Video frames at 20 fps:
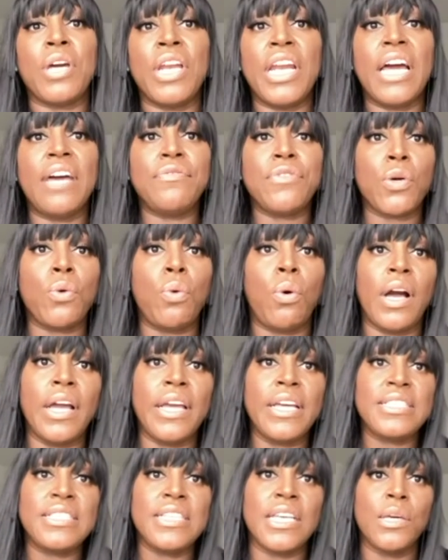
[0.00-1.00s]
I'm going to have the
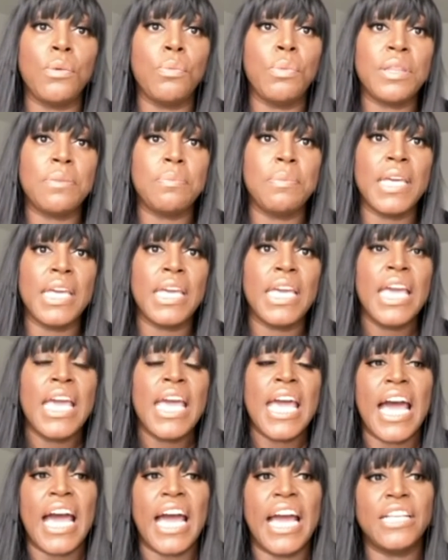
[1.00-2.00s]
choir singing with me,
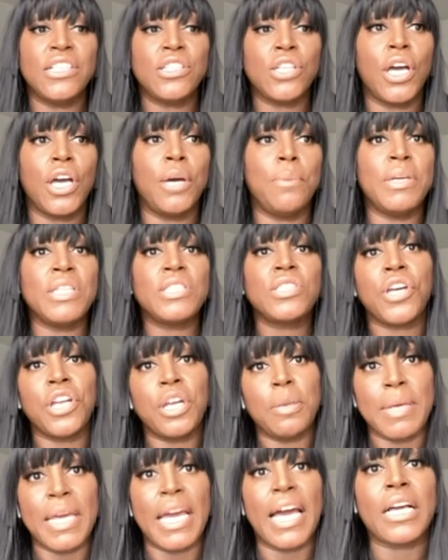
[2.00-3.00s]
and it's
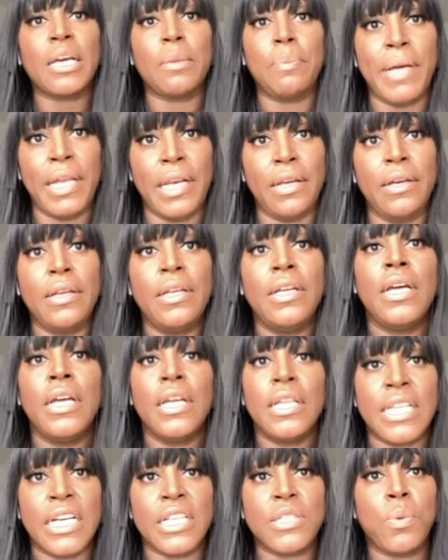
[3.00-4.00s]
going to be a cappella.
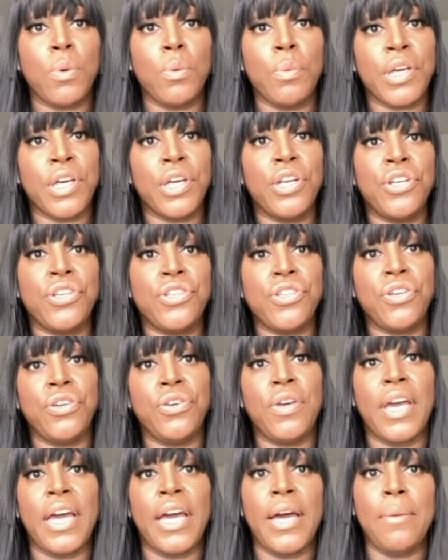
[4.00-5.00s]
That's what we're going to
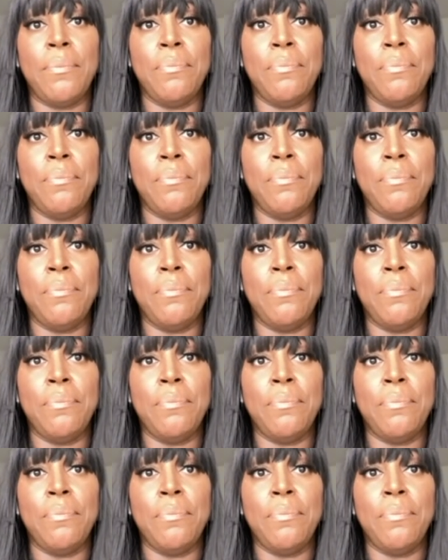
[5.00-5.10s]
do.